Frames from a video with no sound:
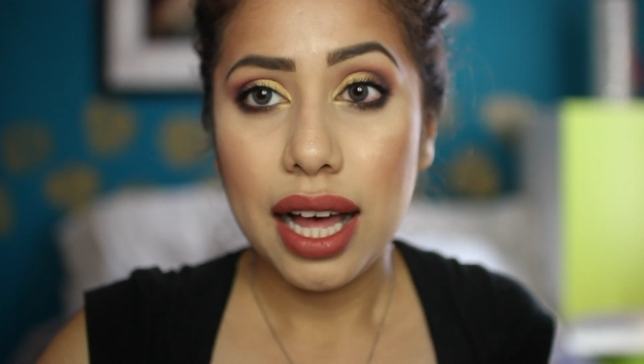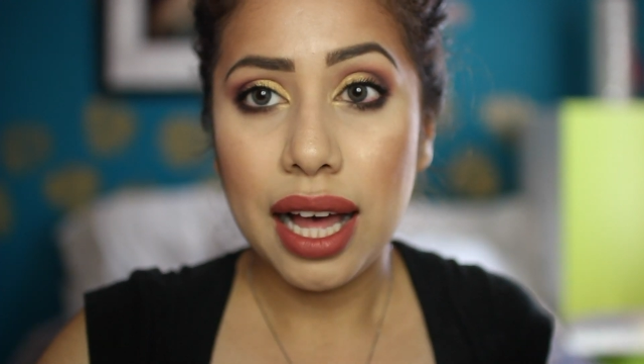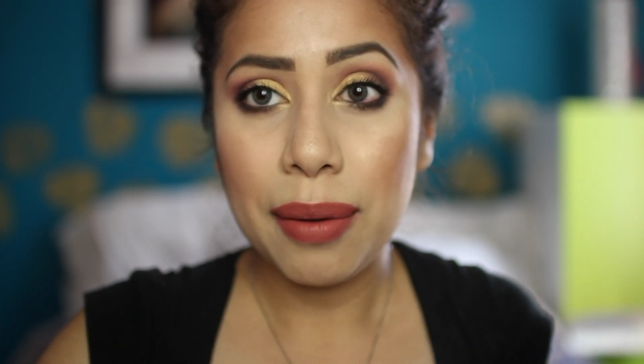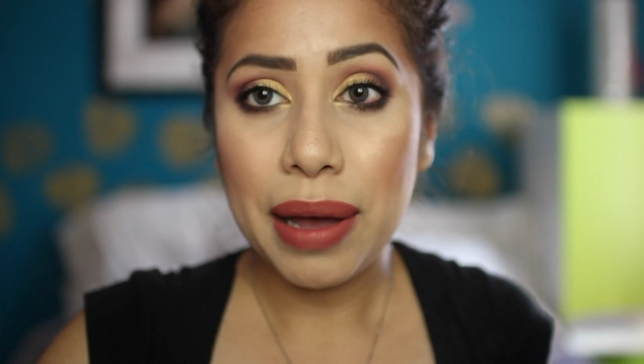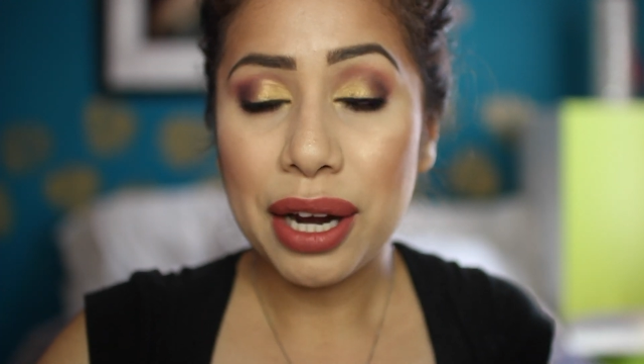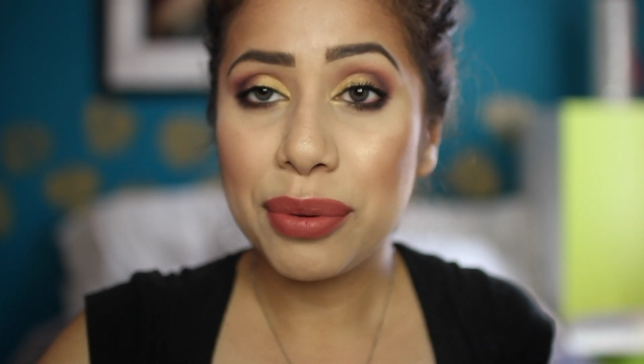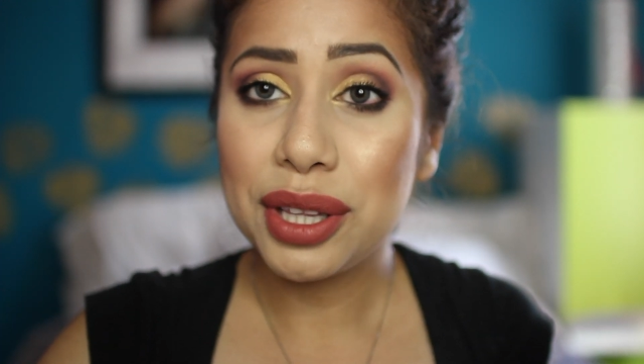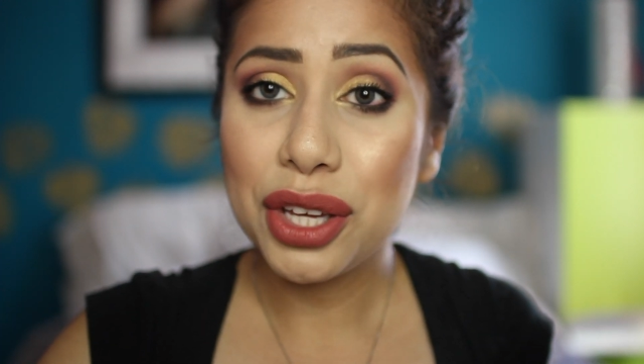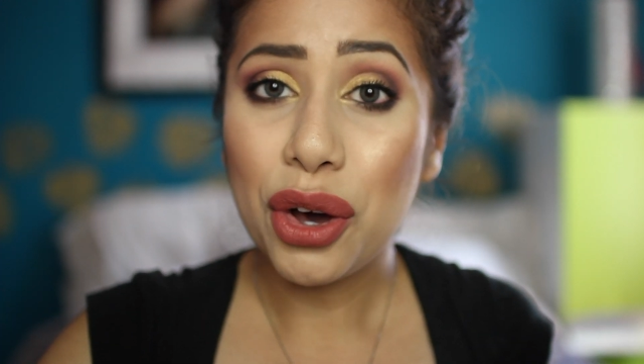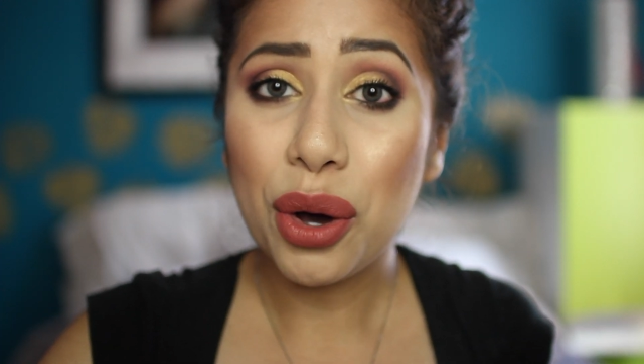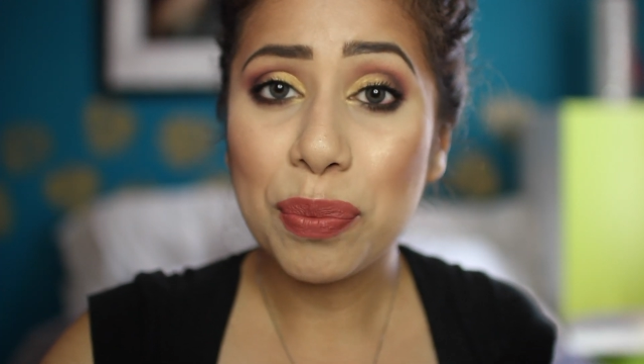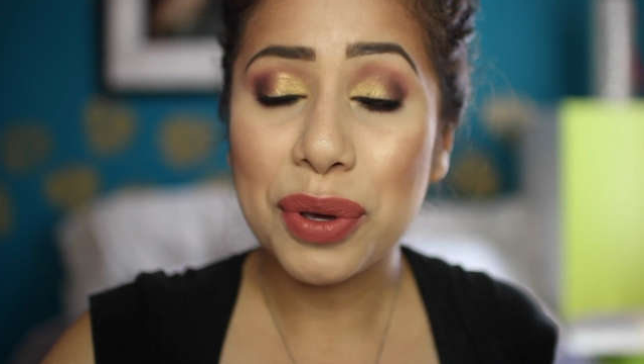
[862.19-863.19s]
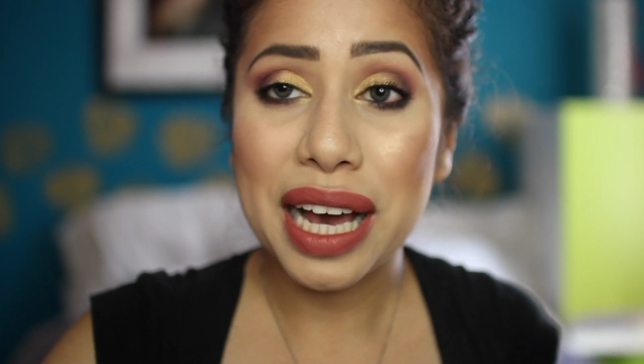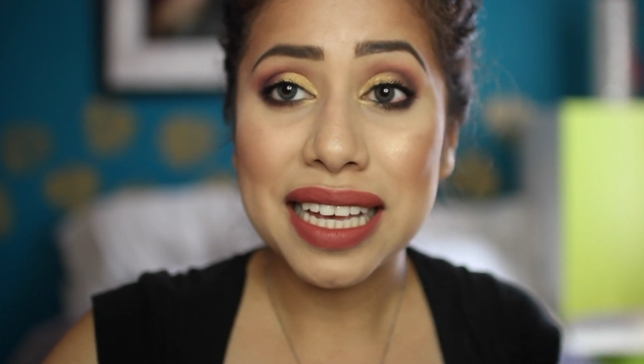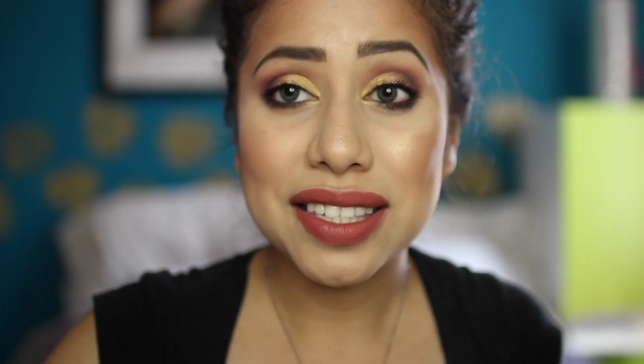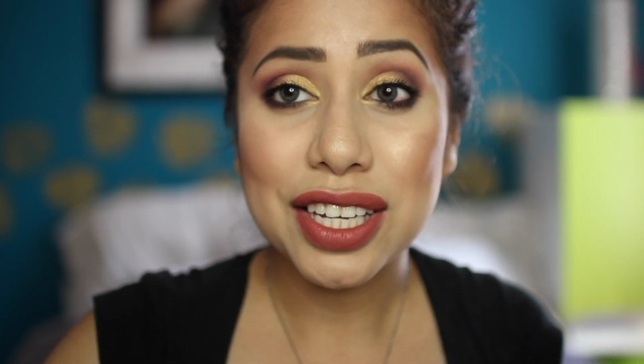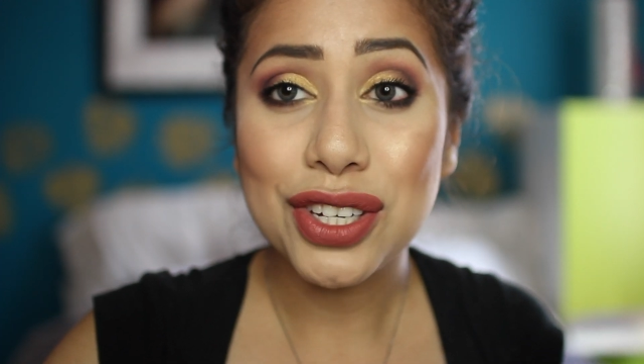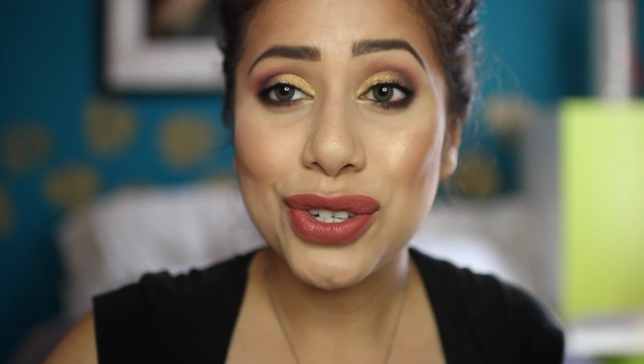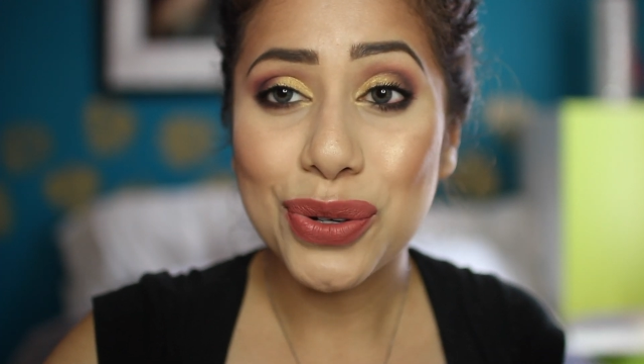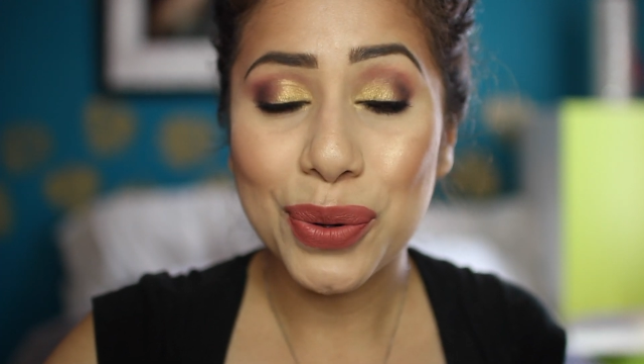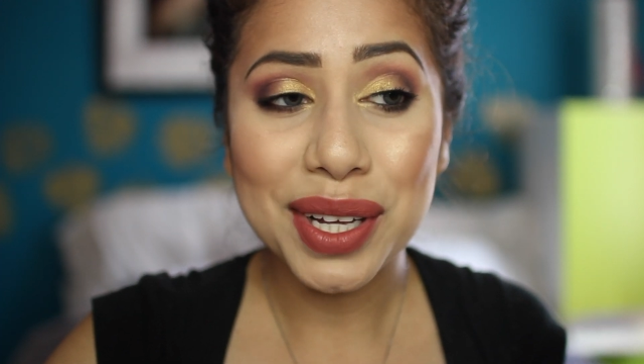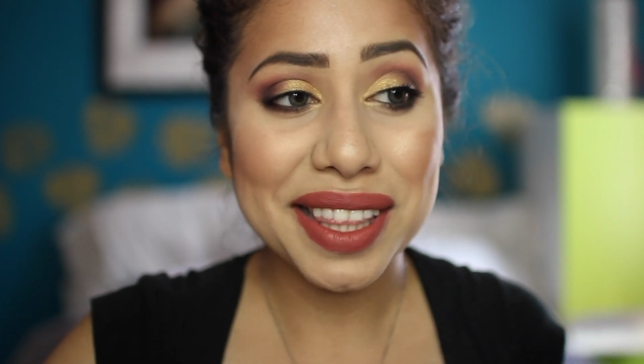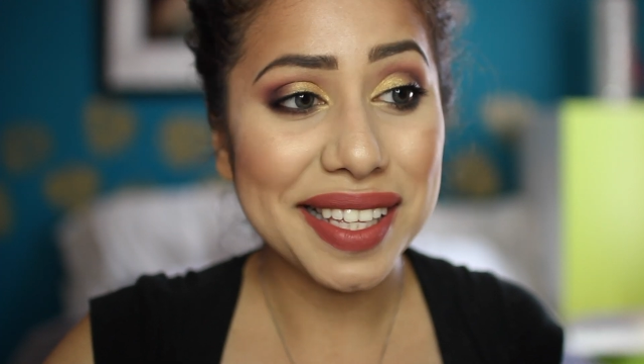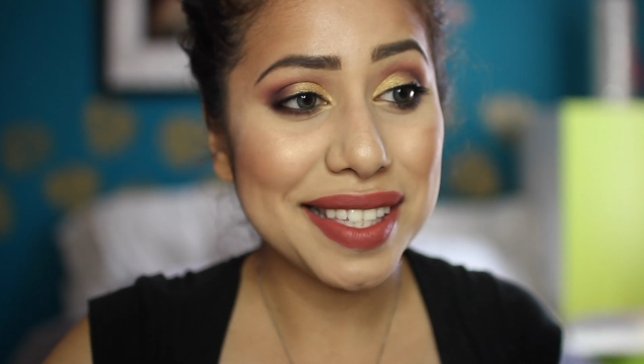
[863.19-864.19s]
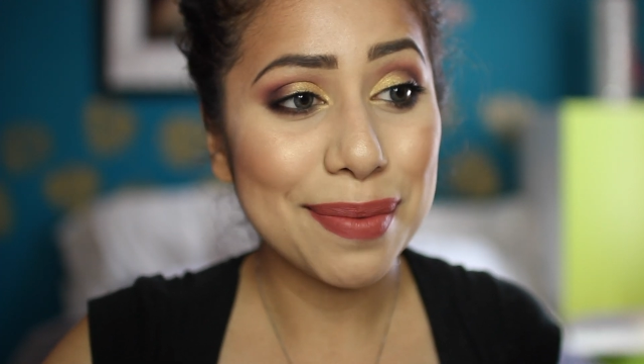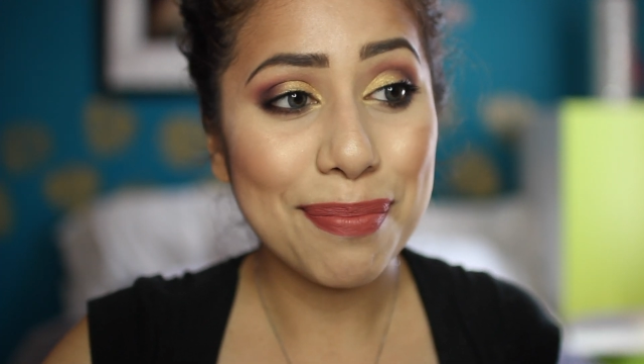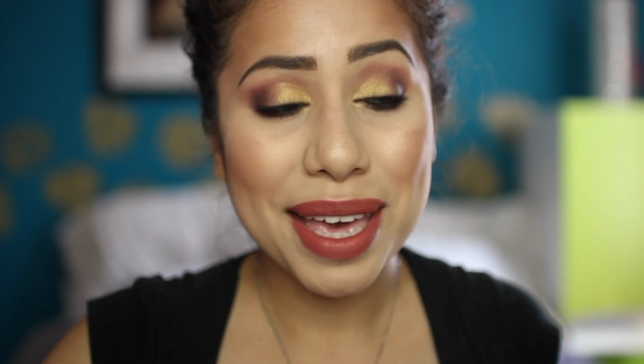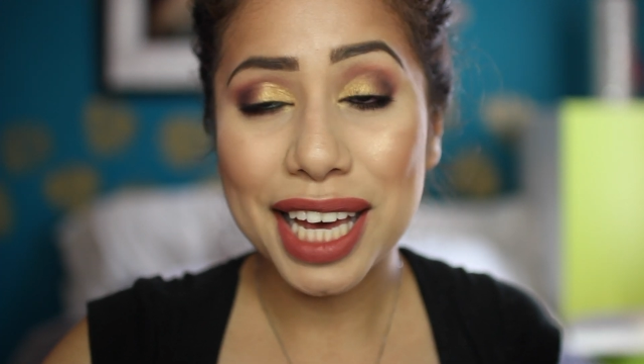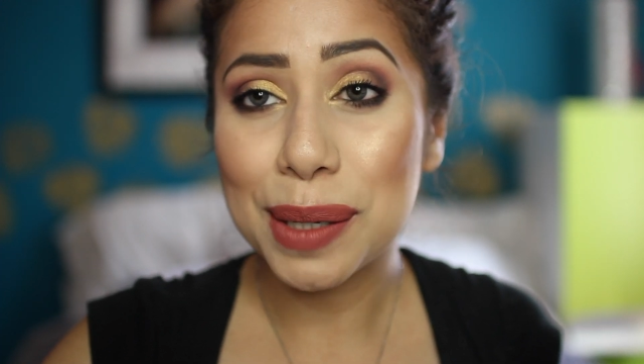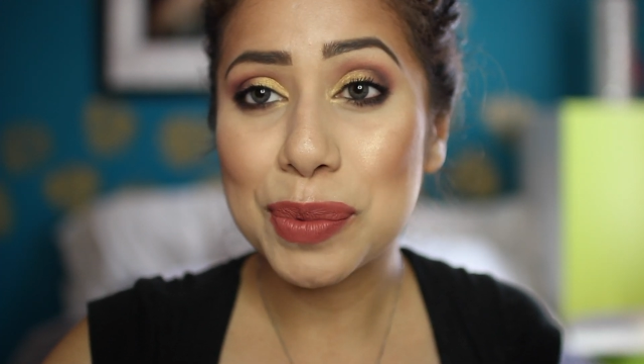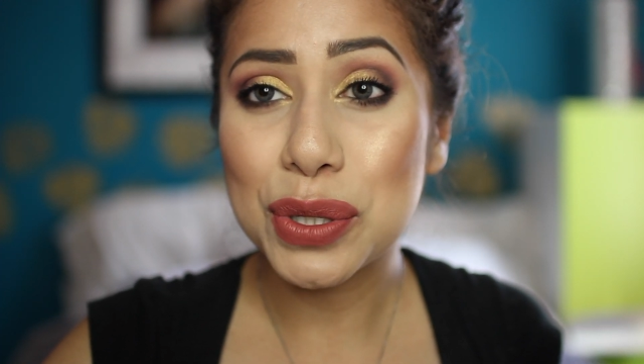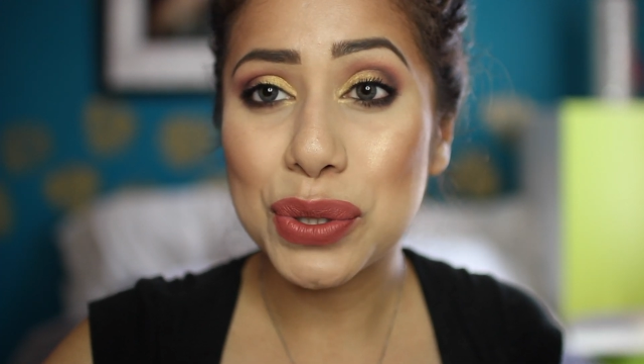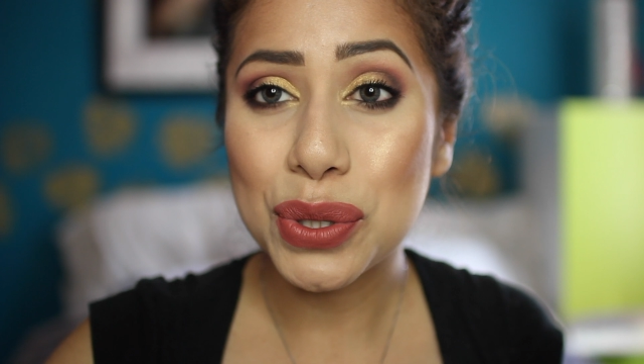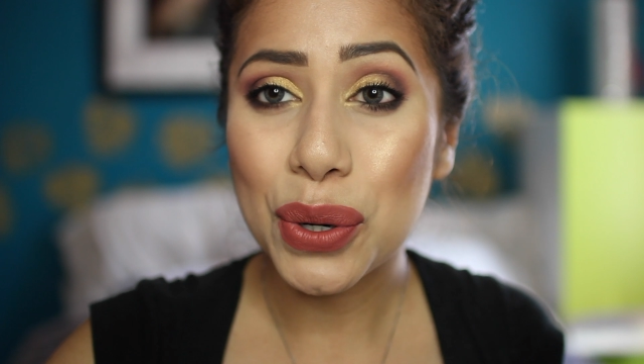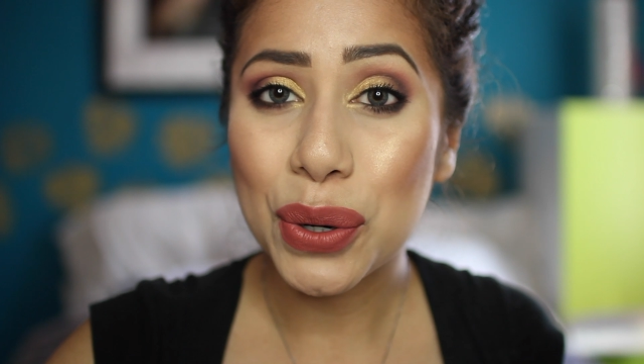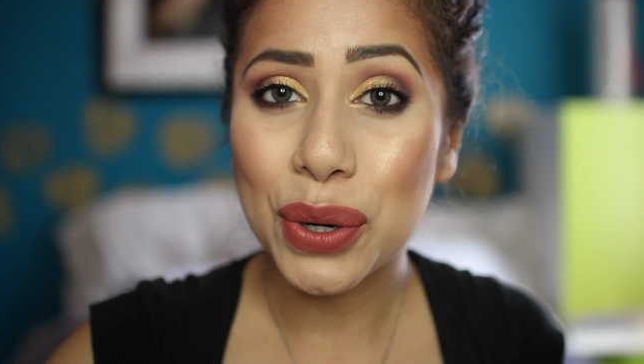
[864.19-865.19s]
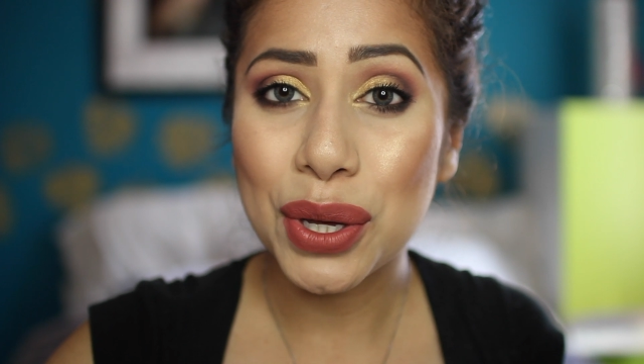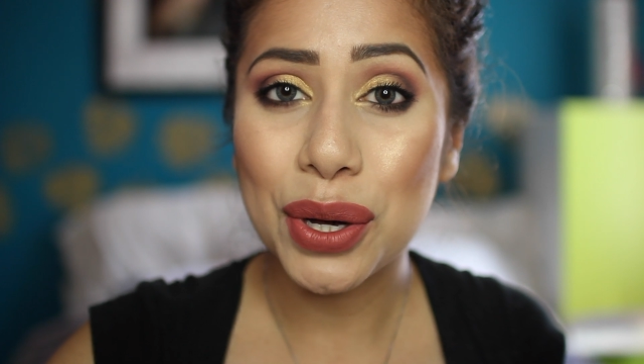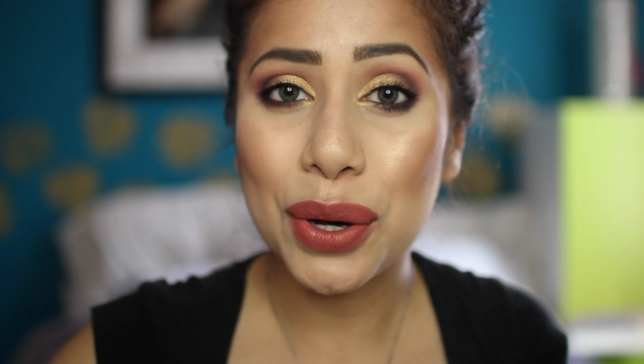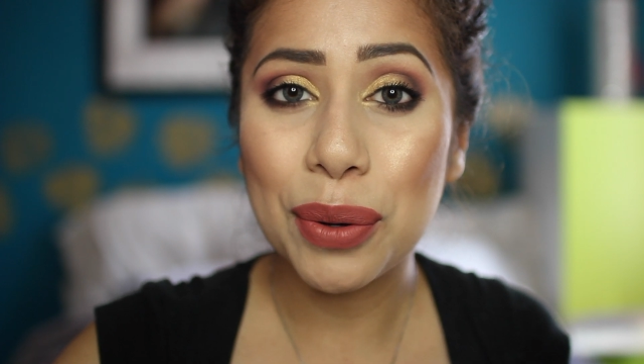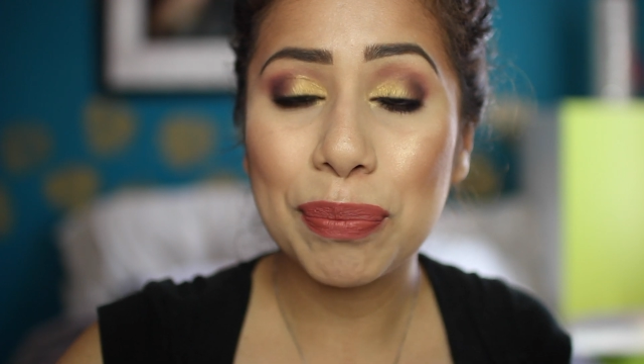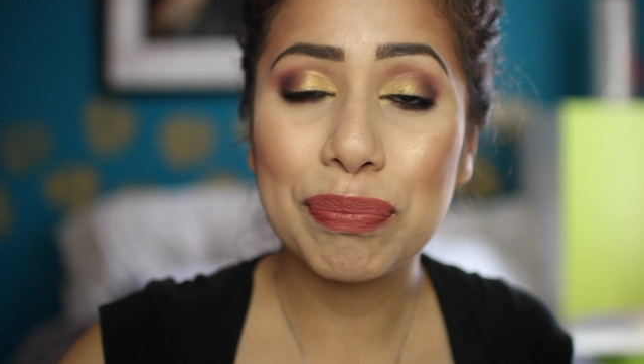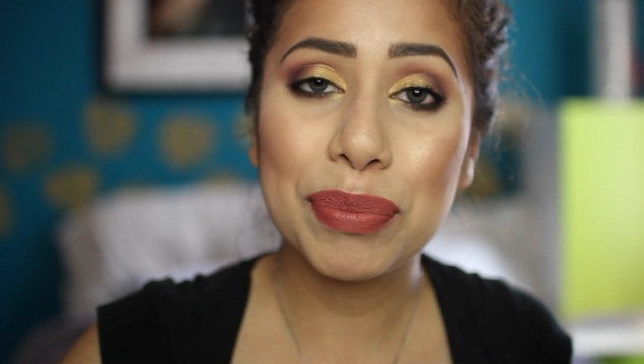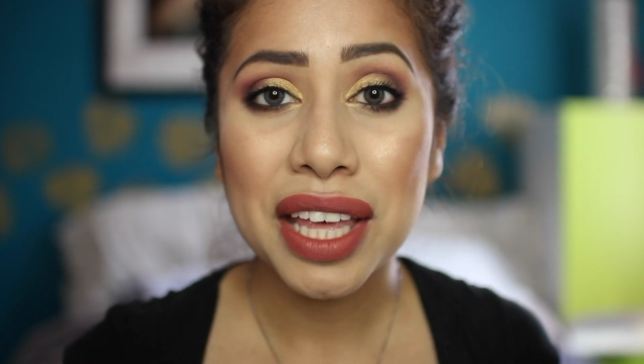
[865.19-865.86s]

I really hope you guys enjoyed this makeup tutorial.